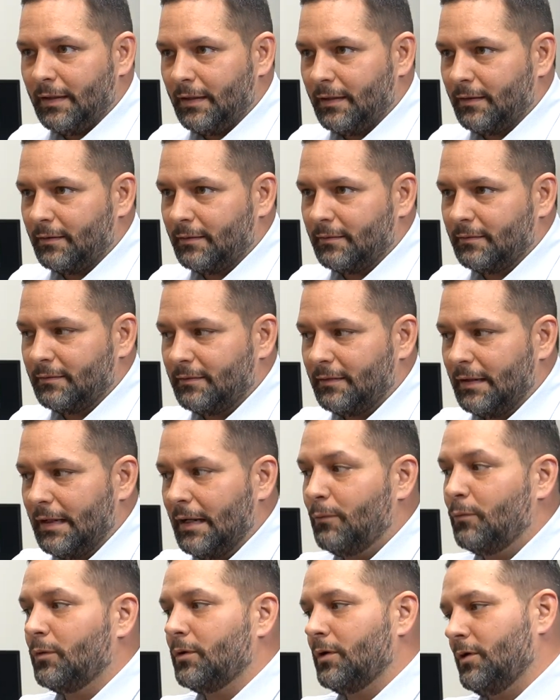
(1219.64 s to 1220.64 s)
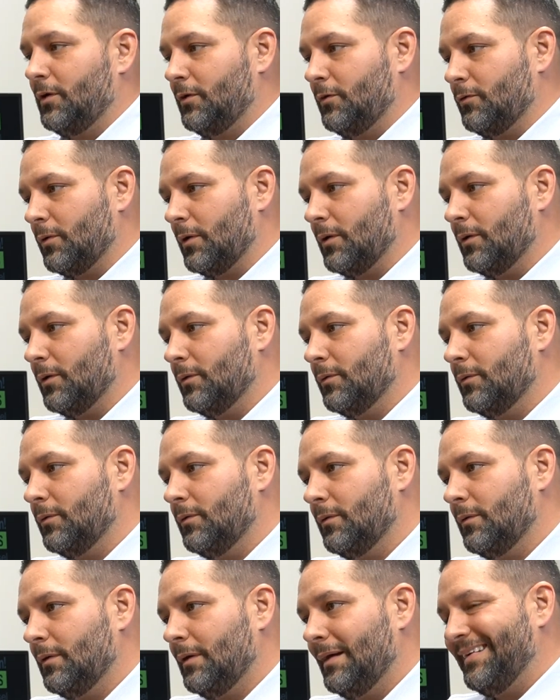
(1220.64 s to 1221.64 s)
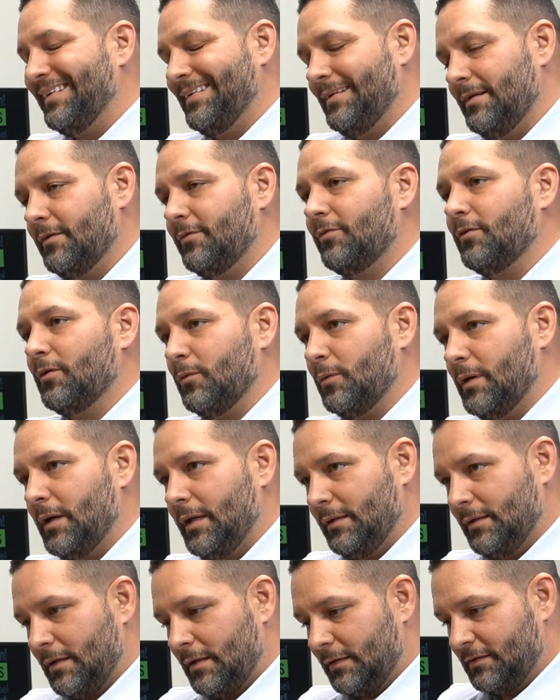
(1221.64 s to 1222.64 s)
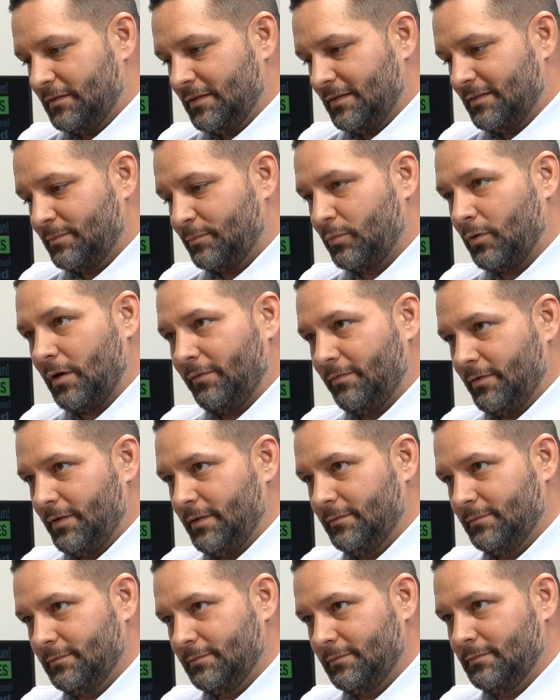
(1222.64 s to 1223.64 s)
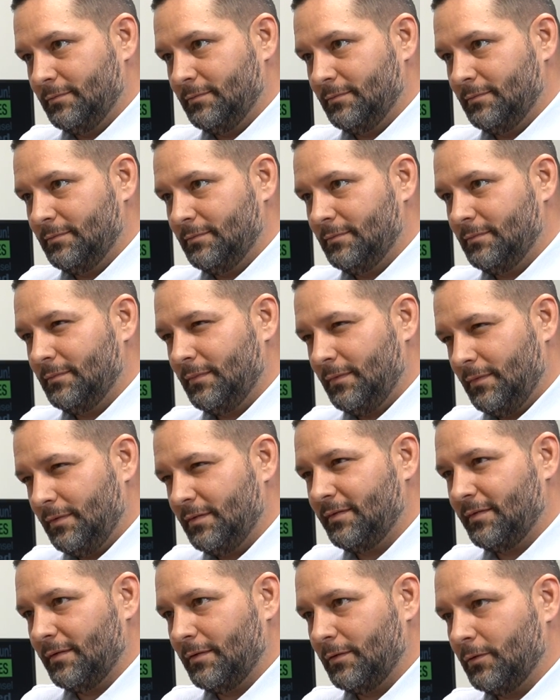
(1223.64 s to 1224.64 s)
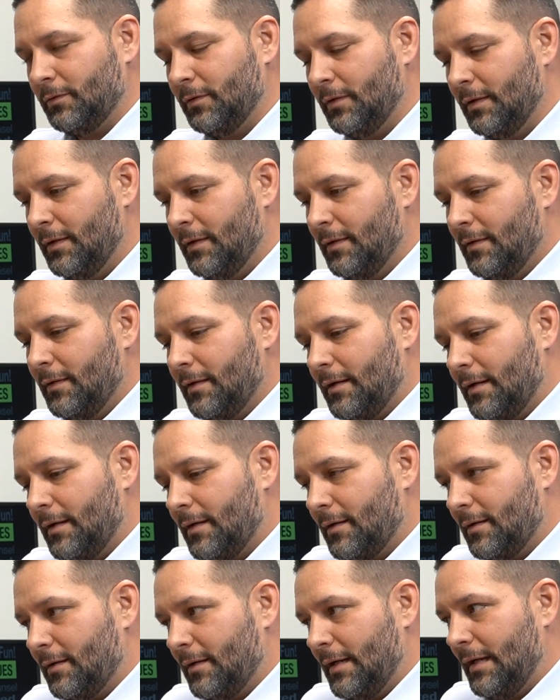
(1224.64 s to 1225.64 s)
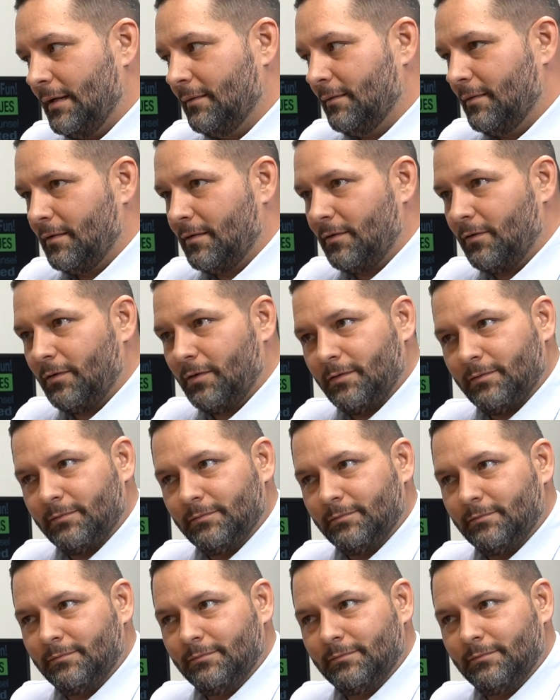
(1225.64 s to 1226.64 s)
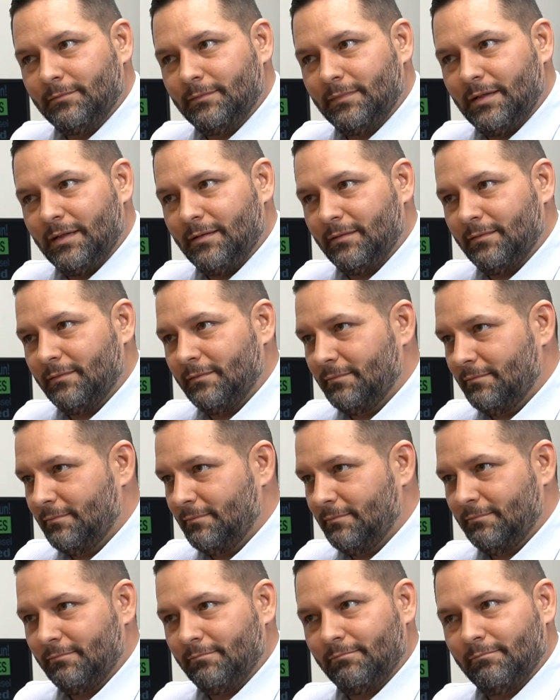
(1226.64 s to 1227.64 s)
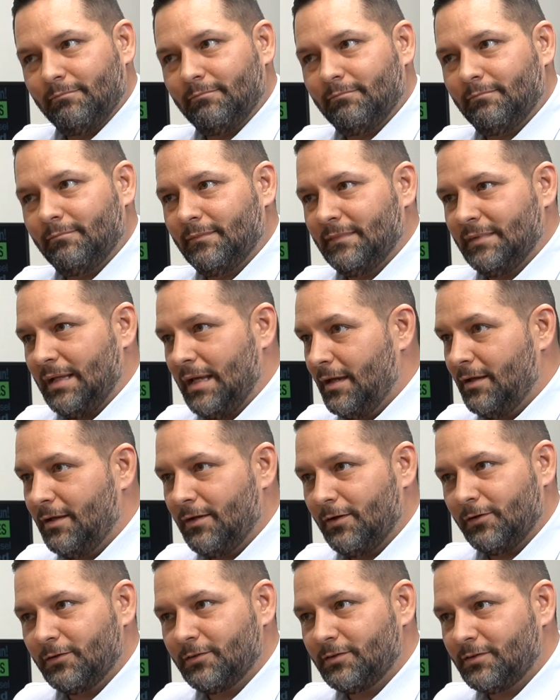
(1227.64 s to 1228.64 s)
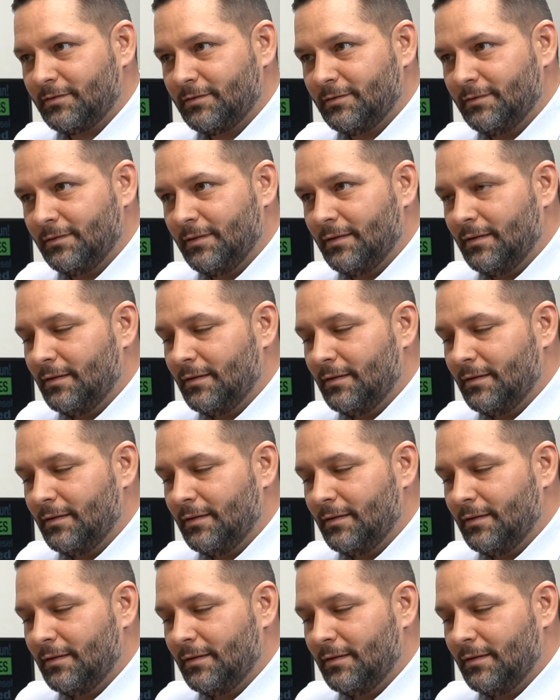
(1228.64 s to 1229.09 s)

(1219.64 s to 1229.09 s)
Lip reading: And I wanted to grow in a different way, not just profit. So, hadn't done a loan in 8 years,